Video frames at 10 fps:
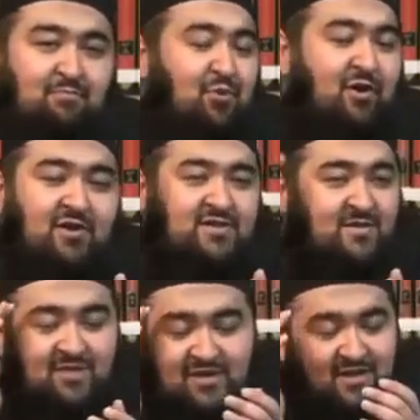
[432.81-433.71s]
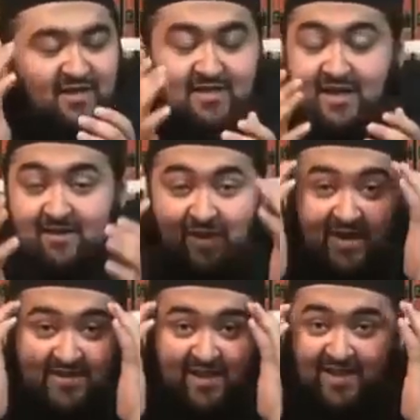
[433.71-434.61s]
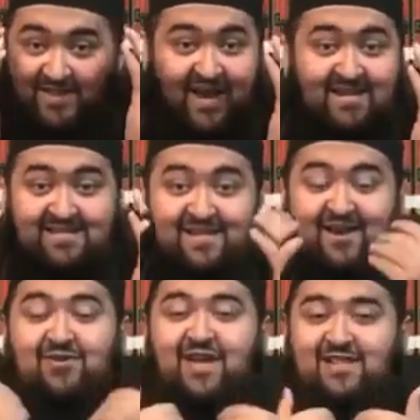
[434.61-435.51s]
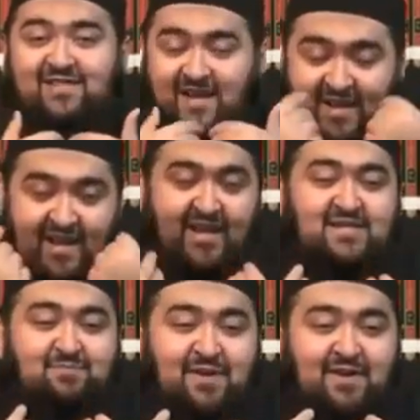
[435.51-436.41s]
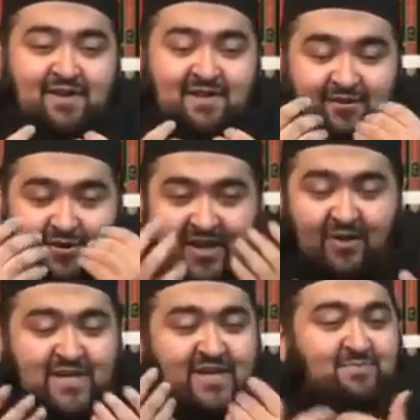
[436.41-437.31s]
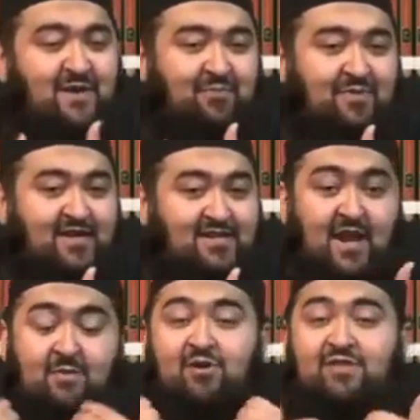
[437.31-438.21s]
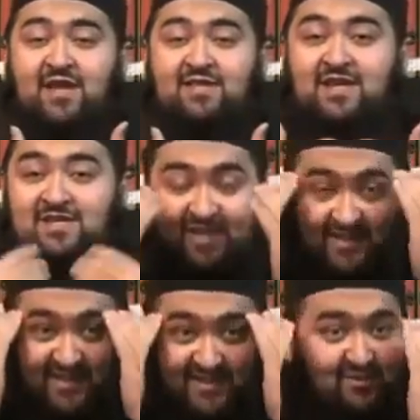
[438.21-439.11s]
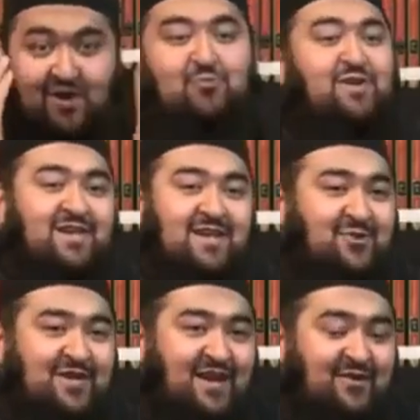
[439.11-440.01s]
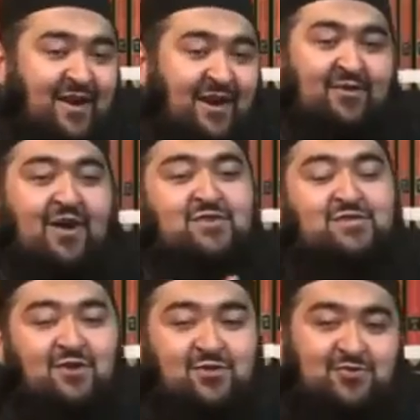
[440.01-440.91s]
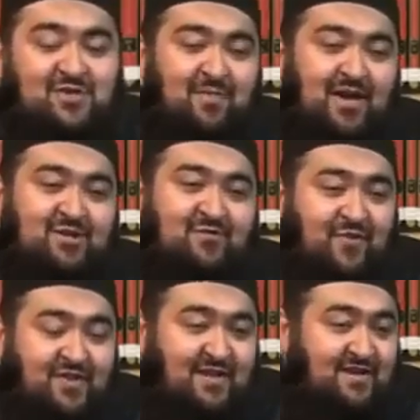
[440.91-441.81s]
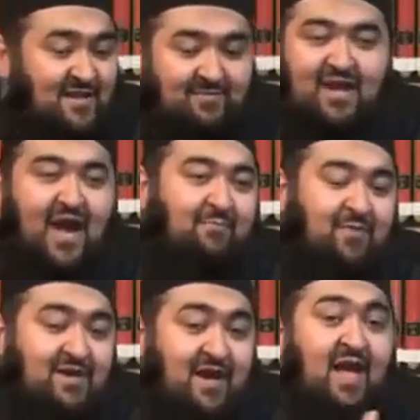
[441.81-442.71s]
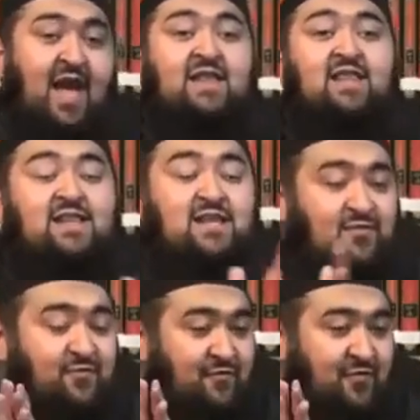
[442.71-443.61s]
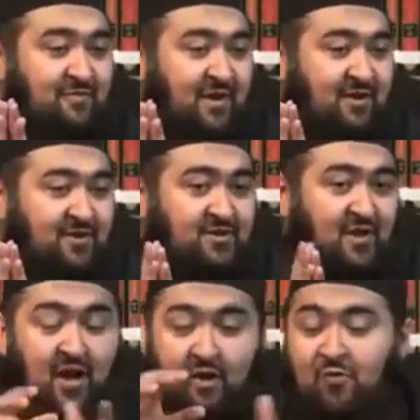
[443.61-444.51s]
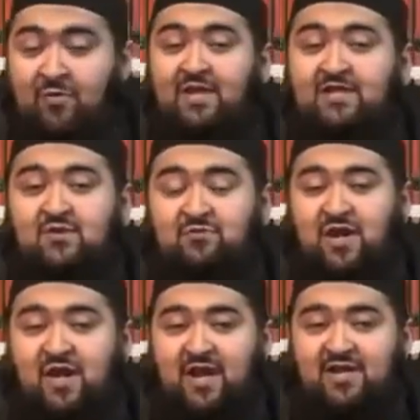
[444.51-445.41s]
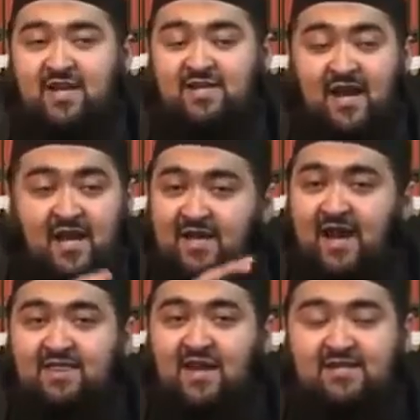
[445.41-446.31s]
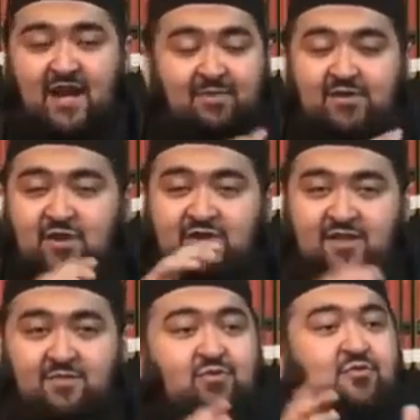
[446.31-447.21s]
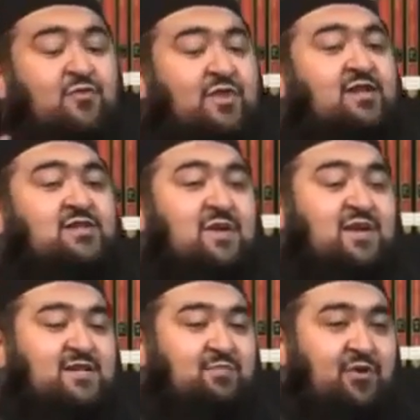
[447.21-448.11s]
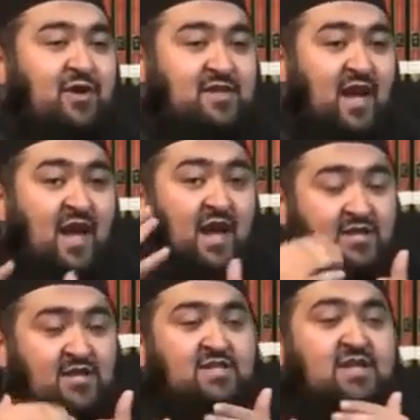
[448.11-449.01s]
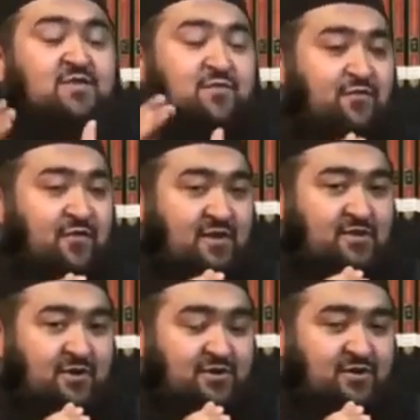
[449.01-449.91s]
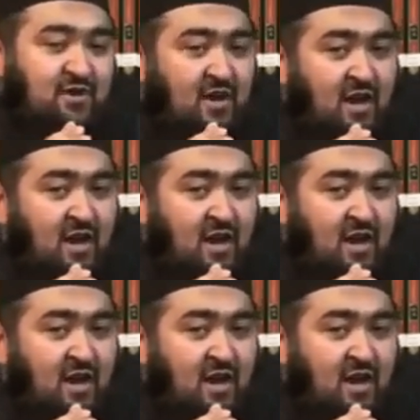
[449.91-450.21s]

put on some nasheeds. And the man is like, that is, on the inside, he's being, like on the outside, he's being polite, but on the inside, he's like, this is not what I need right now. I've just gone through some major fitna, something happened, and I need to fulfill my urge. A woman needs to recognize that at that time, he's not in the mood for an intimate experience, he just needs to fulfill his urge.